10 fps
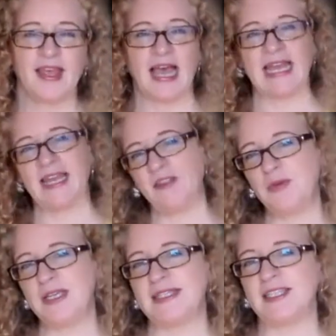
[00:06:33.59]
Another
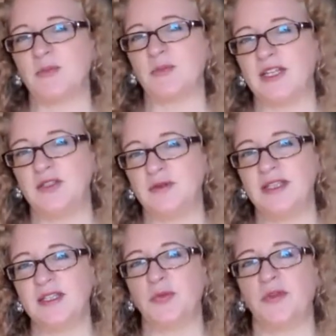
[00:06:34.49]
piece here, by doing
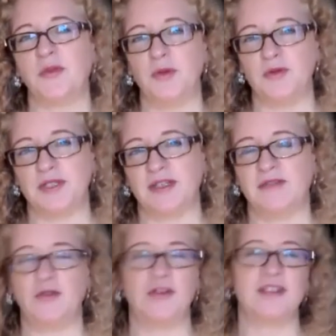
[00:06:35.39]
this with music, of
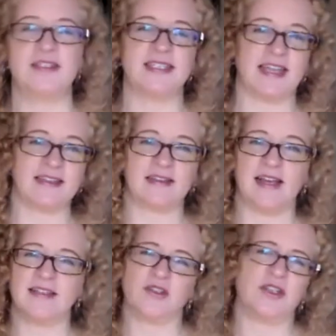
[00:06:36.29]
course, it's dance
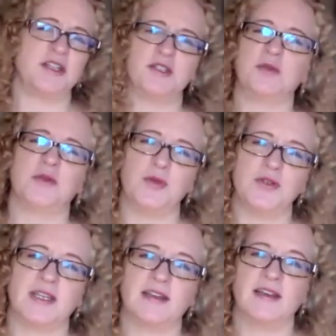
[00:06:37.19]
class. You're going to do it with
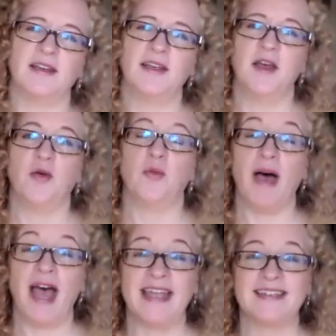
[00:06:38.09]
music,
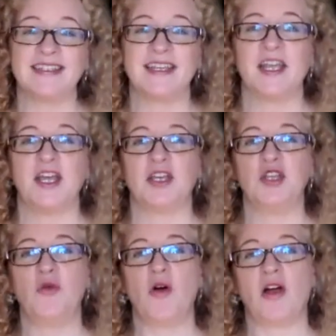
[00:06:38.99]
but
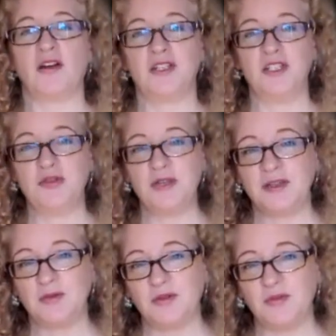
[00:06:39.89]
you are doing
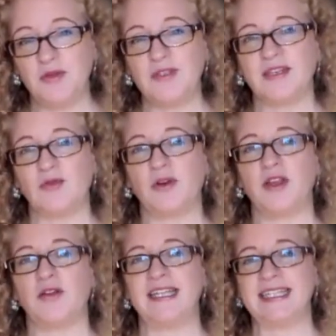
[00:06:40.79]
it with music where
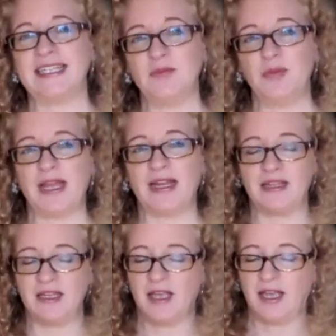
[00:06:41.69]
you're
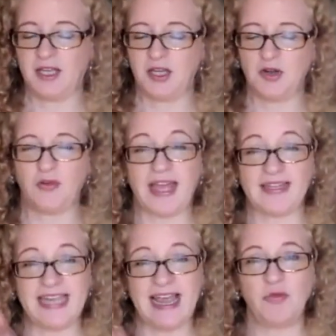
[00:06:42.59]
anticipating,
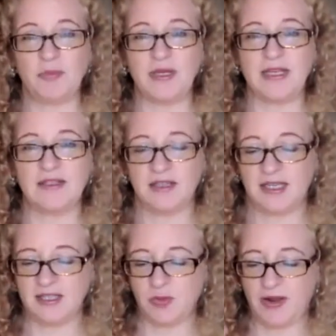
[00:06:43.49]
that downbeat
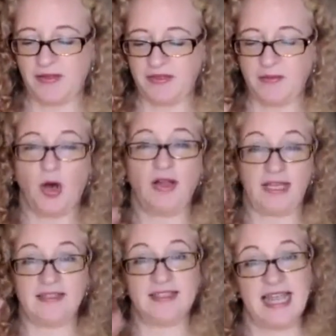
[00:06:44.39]
is when the ball
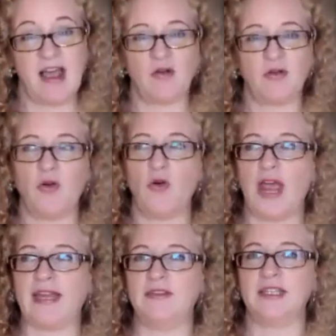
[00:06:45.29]
hits down,
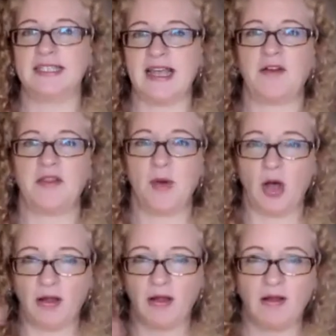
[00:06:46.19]
and even the sound of the ball